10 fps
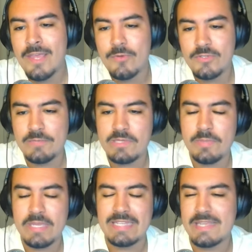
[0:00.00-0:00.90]
which seems to
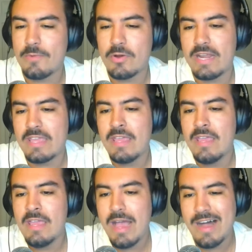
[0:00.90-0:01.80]
be a Democratic
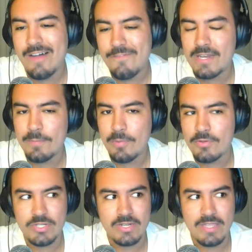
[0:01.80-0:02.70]
uh, funded
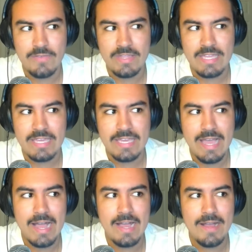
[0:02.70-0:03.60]
pollster given the
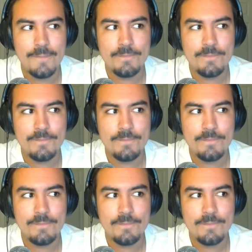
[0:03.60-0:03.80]
uh,